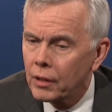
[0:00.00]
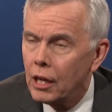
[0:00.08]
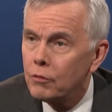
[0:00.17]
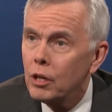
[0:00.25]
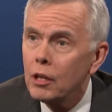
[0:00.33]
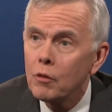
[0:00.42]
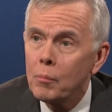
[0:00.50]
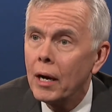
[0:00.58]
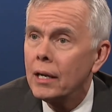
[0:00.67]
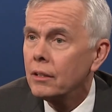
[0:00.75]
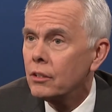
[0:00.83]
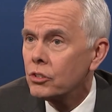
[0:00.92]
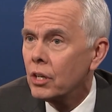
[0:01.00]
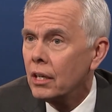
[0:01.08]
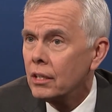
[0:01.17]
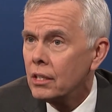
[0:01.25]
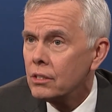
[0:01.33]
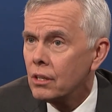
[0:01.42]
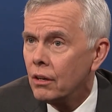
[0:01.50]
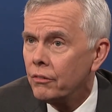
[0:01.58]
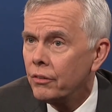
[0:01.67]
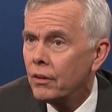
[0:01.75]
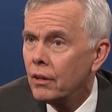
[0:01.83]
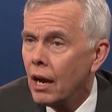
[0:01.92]
and really reminding the Chinese
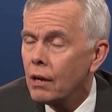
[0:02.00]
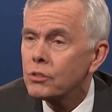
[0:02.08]
of how